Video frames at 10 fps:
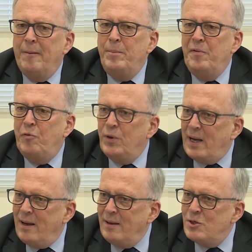Before
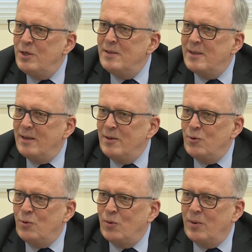dying, she decided
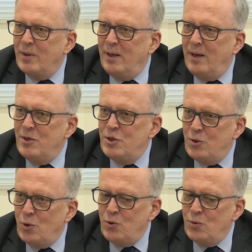to talk. And she
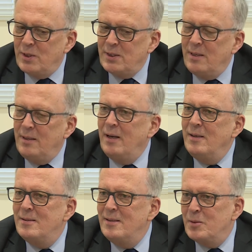talked to us and
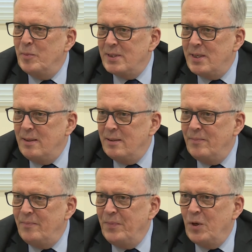died 6 months later.
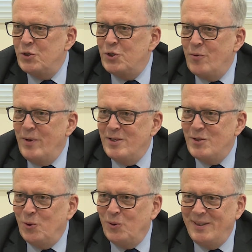Her story is
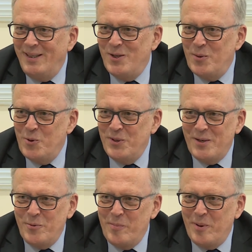told in the book
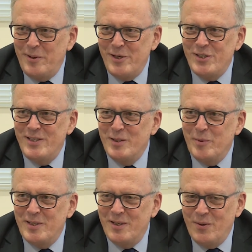that we published 6
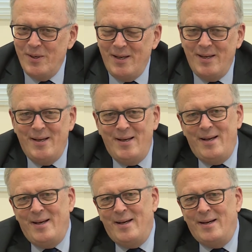months ago,
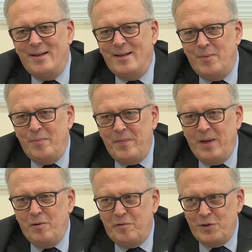
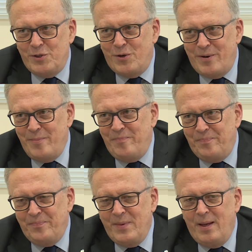in the first story.
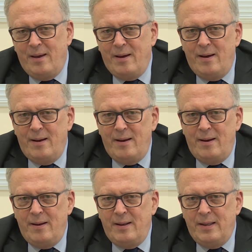
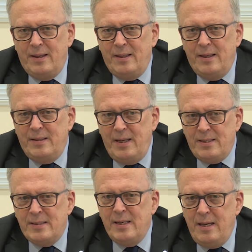
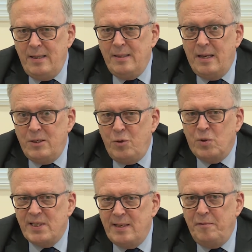And she
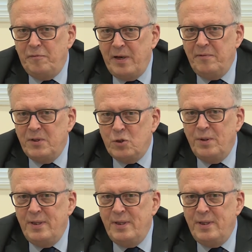was 95. So